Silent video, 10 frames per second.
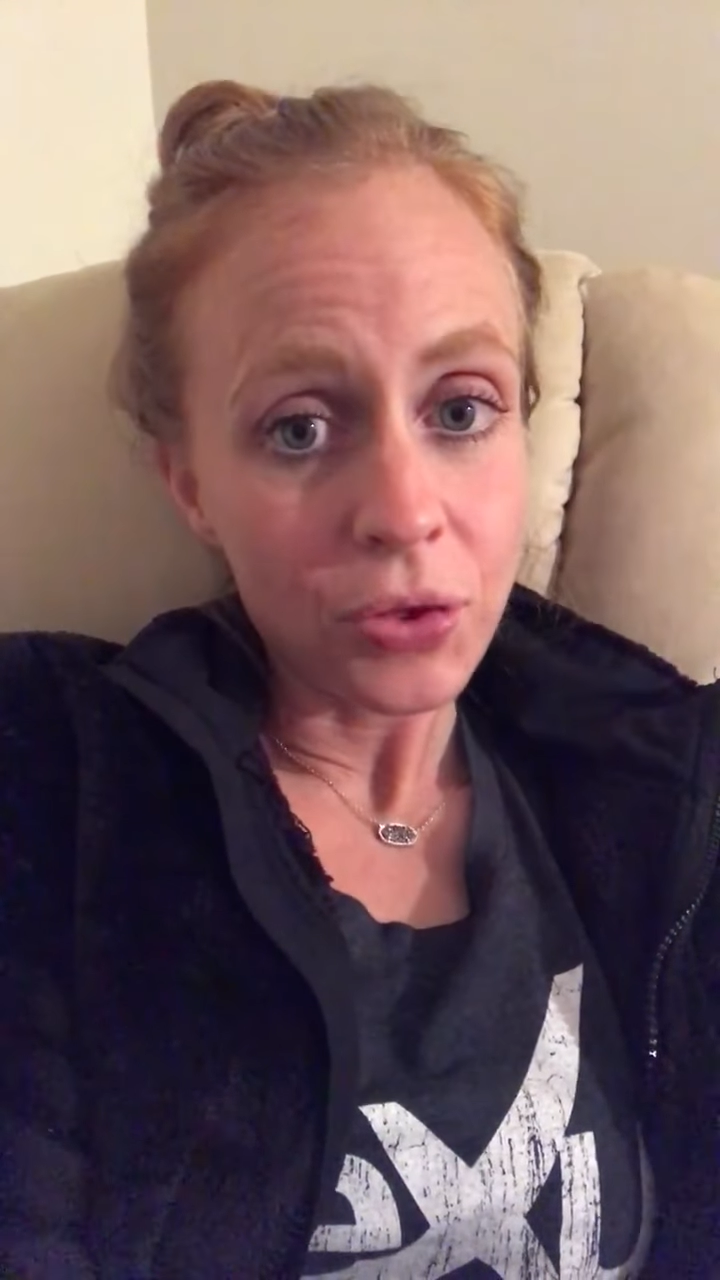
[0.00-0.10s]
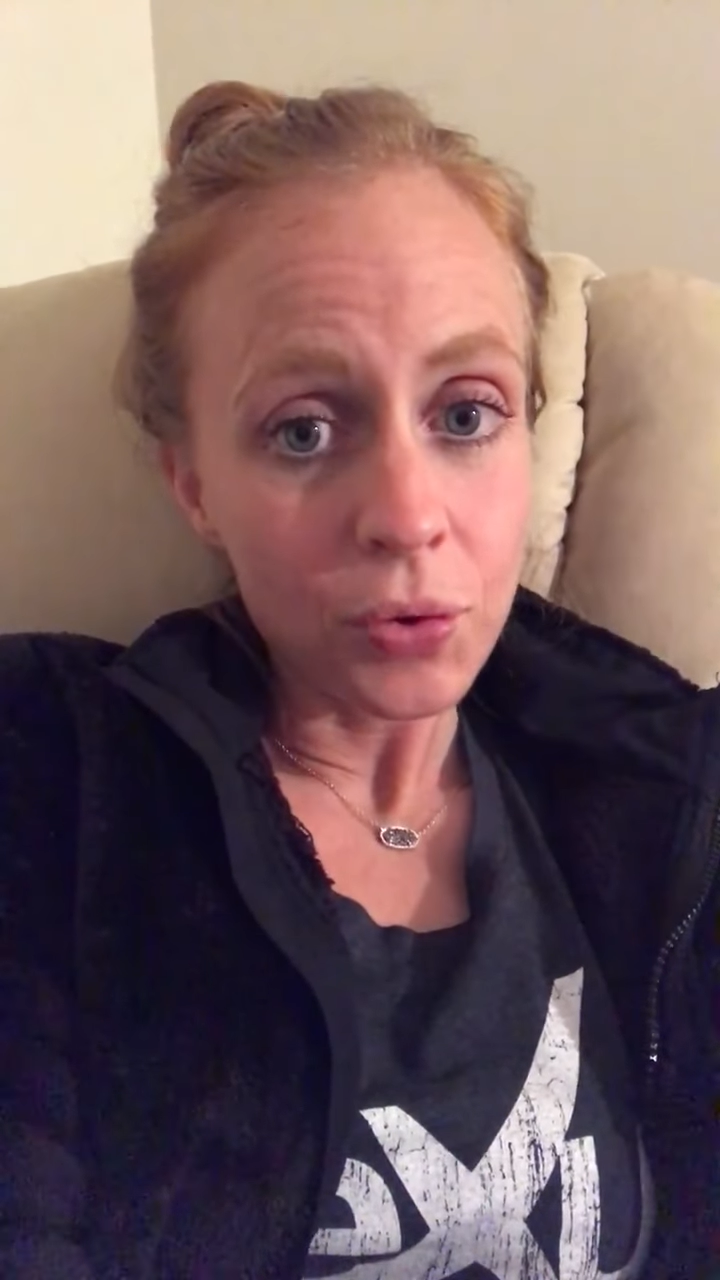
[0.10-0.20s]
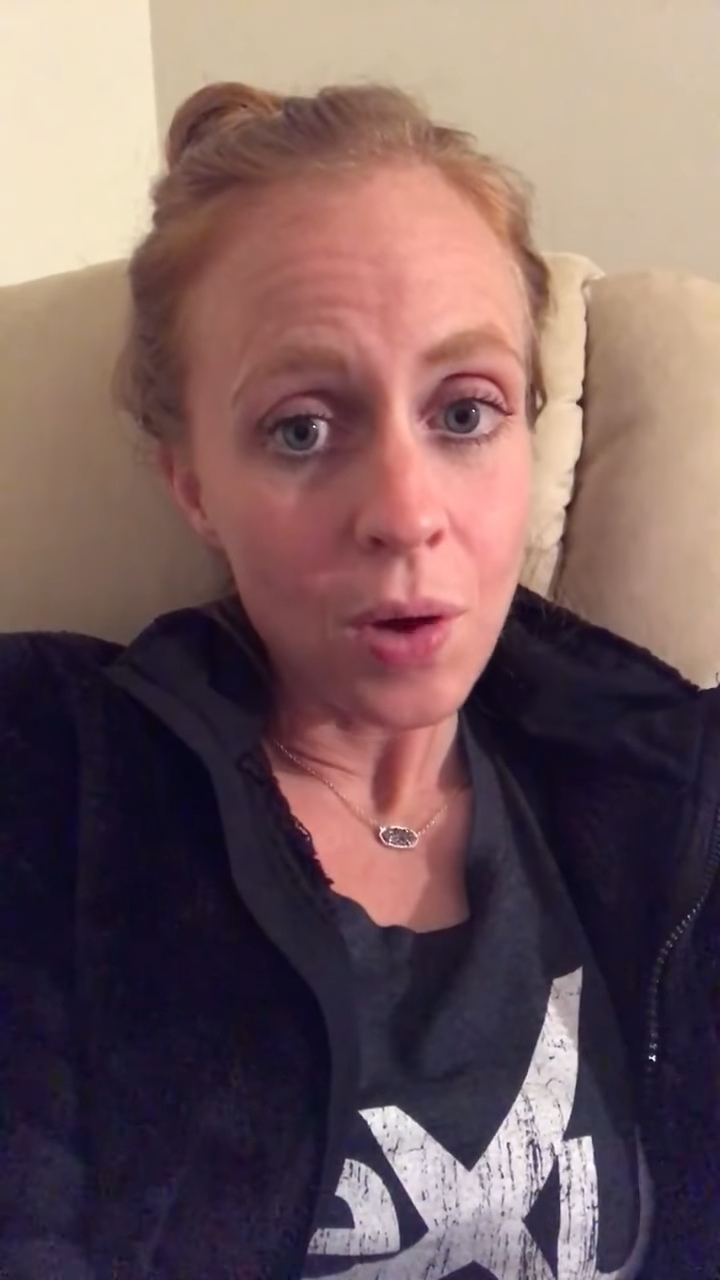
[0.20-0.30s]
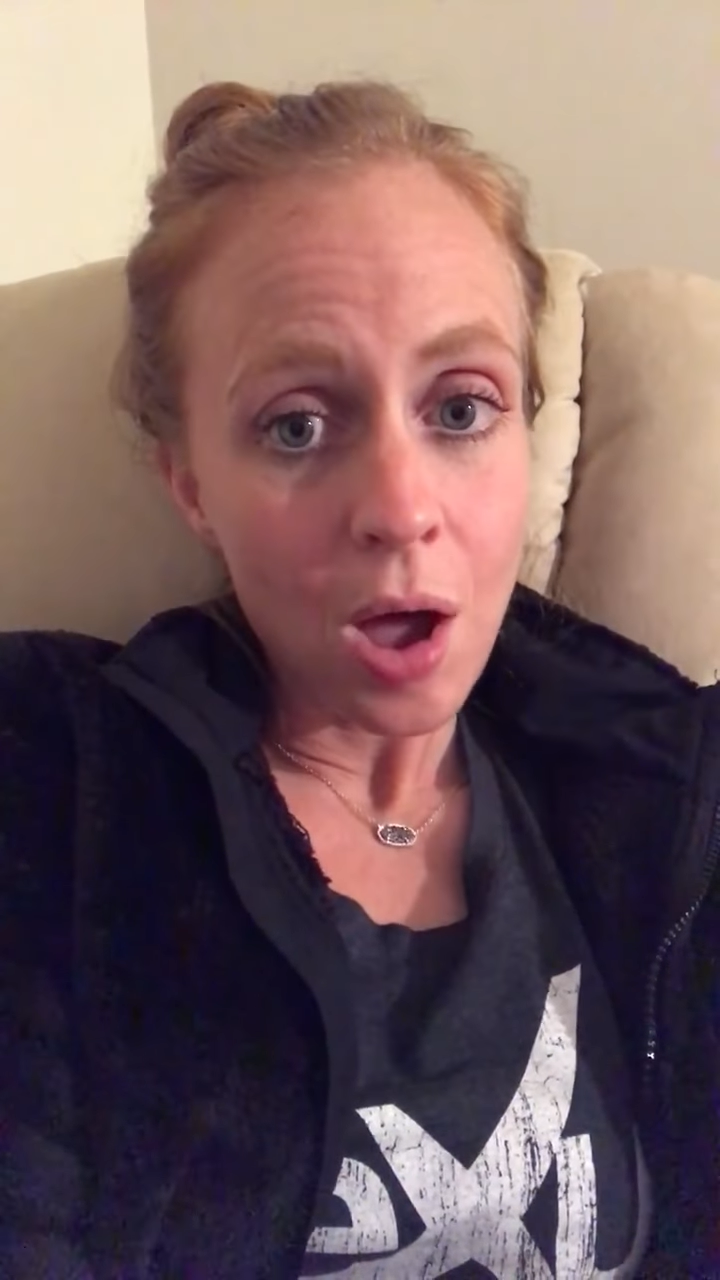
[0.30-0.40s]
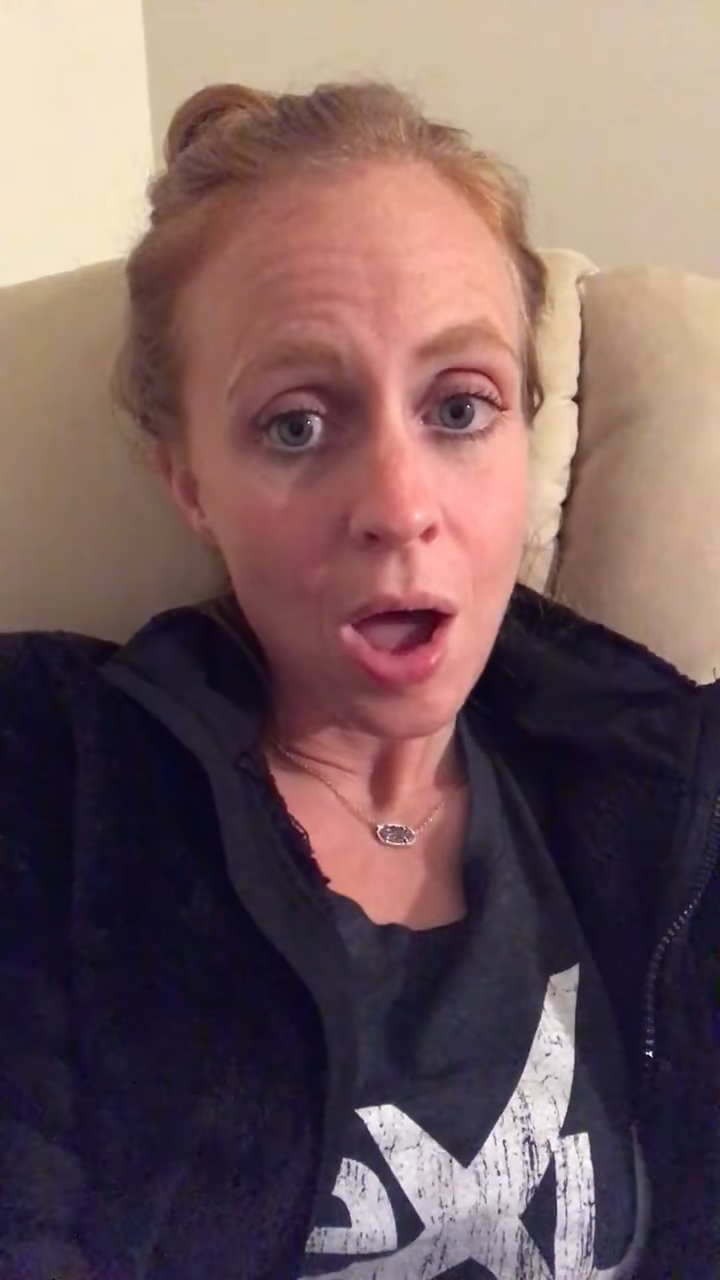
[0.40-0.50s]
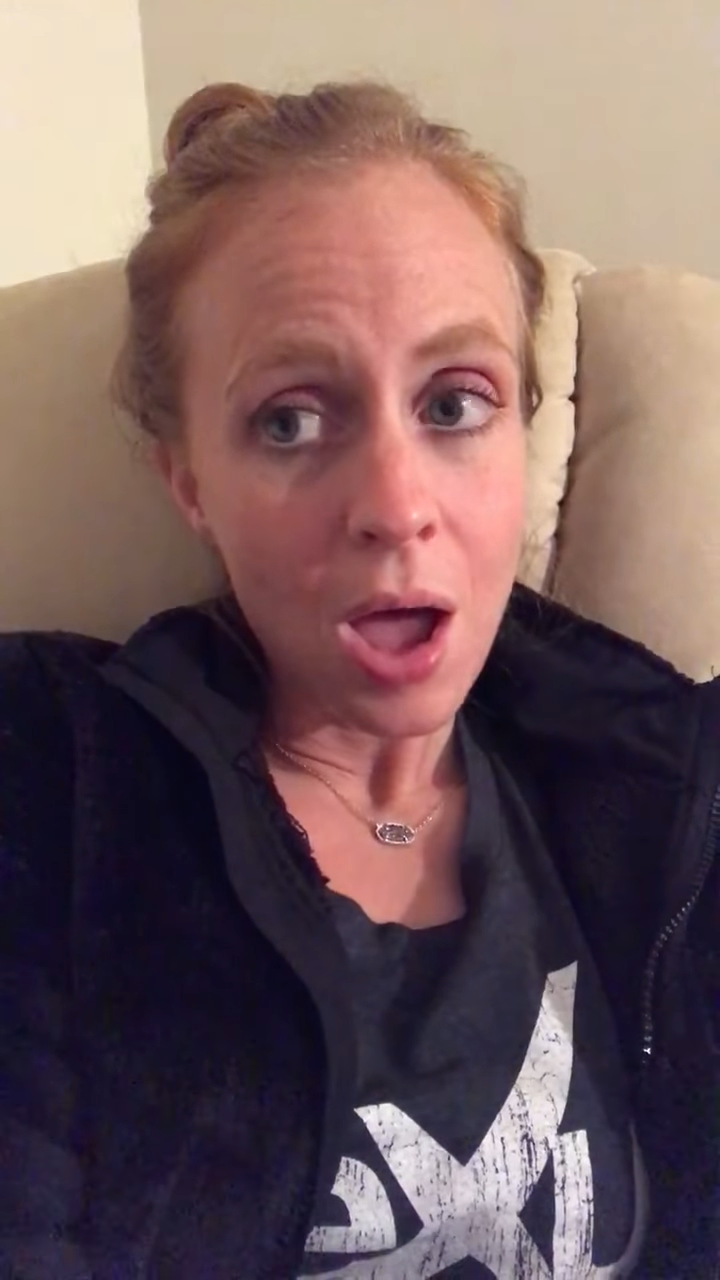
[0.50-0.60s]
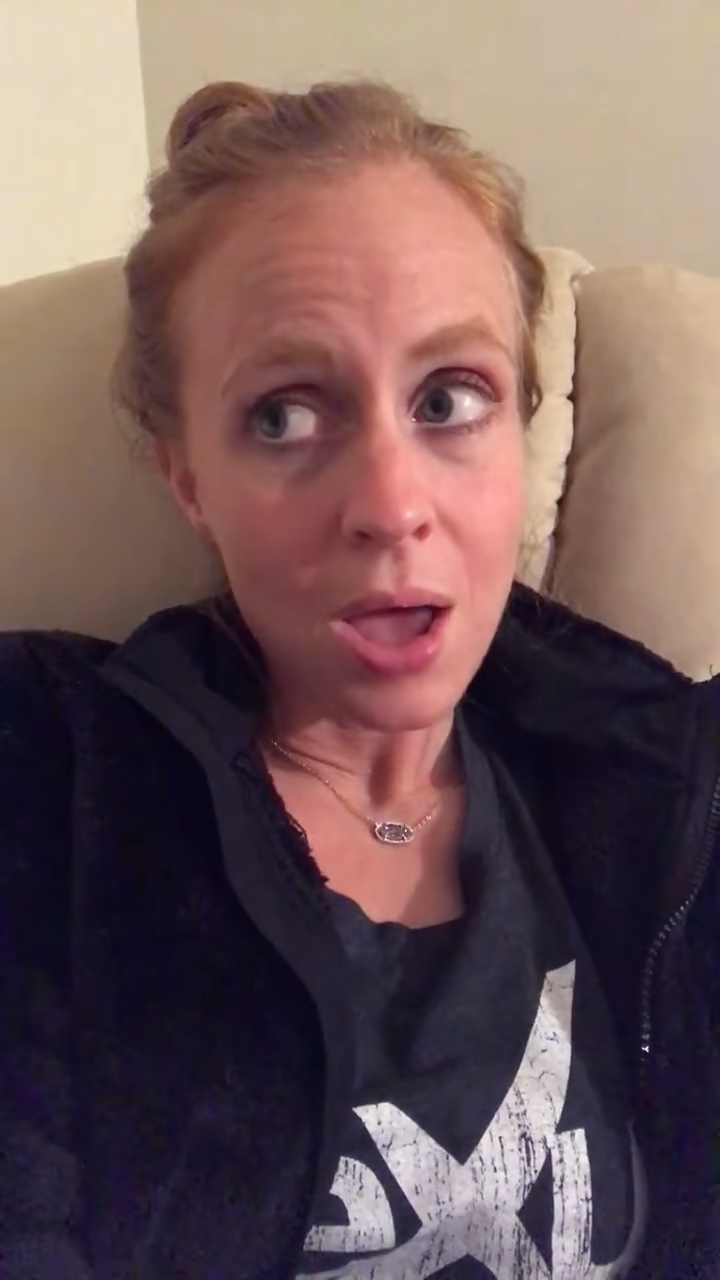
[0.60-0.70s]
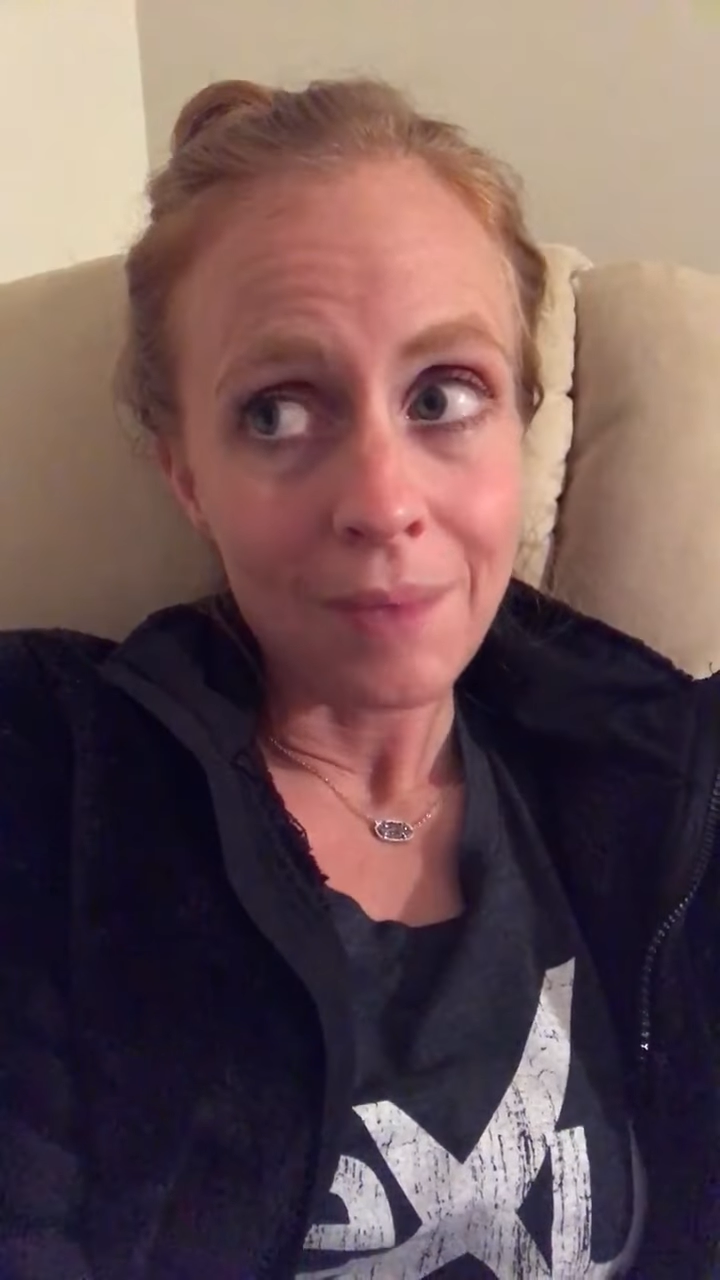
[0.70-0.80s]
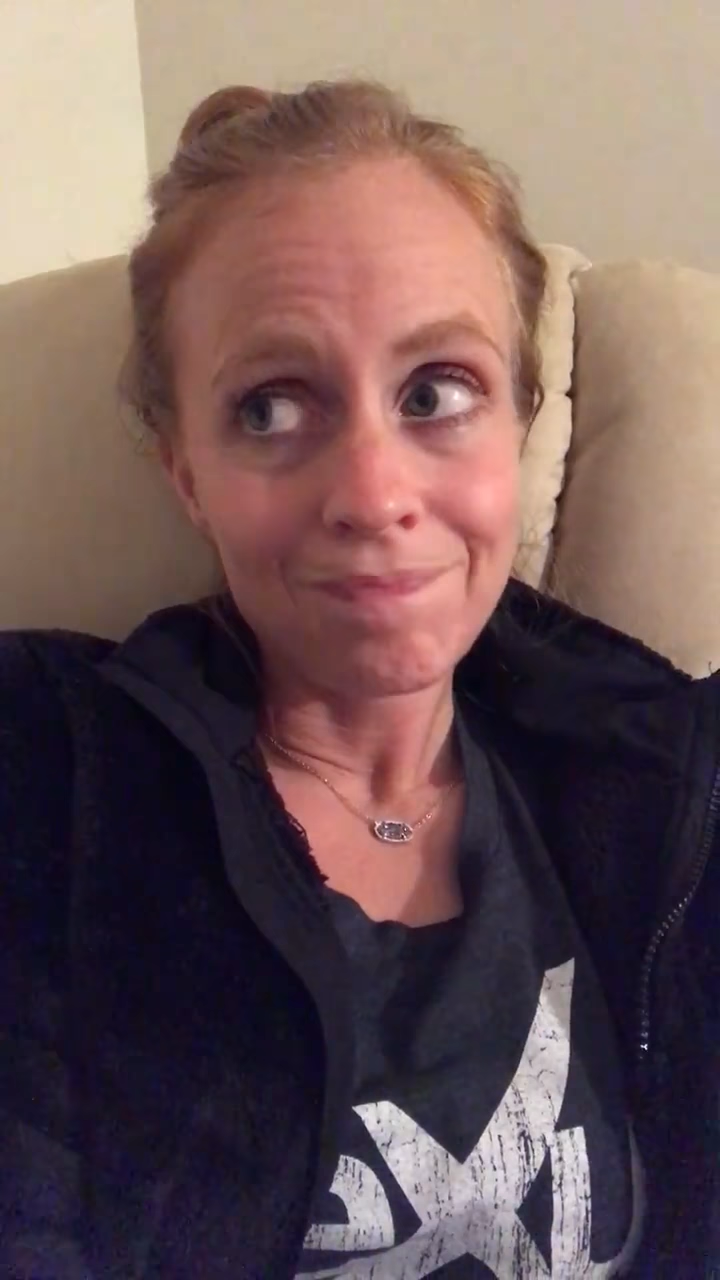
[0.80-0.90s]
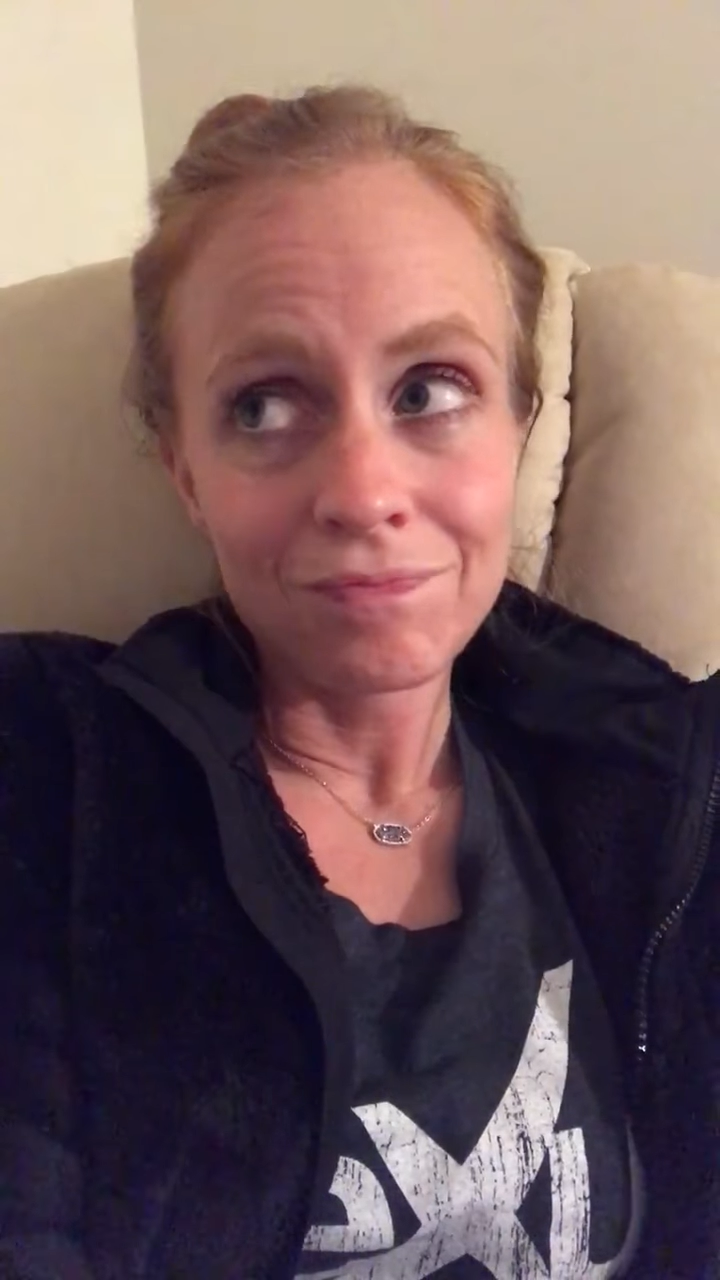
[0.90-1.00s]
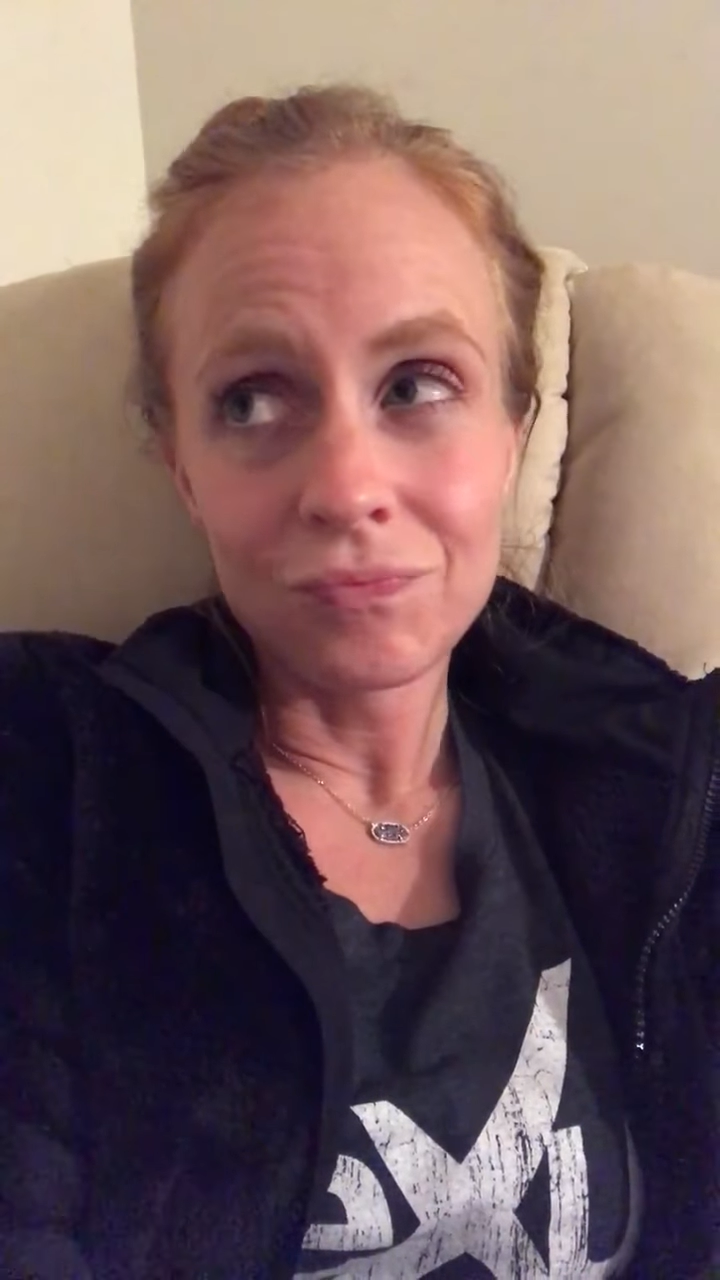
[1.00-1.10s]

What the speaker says: through a